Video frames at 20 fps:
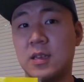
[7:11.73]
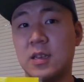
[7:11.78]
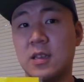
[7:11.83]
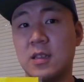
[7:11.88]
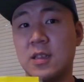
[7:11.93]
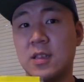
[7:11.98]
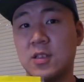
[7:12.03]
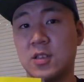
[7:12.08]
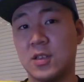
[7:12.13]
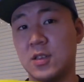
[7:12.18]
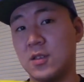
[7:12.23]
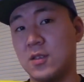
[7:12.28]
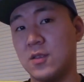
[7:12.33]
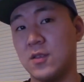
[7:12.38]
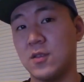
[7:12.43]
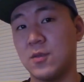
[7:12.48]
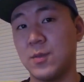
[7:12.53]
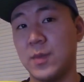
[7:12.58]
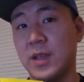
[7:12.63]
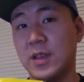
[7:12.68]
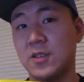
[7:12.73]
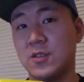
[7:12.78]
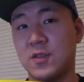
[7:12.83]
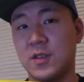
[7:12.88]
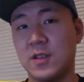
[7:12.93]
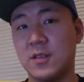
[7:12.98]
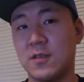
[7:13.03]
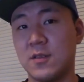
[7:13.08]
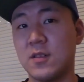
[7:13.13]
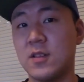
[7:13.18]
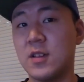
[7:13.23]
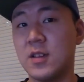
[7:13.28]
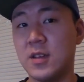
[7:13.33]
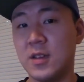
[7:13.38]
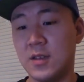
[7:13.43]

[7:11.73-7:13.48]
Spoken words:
in addition to your main trailer,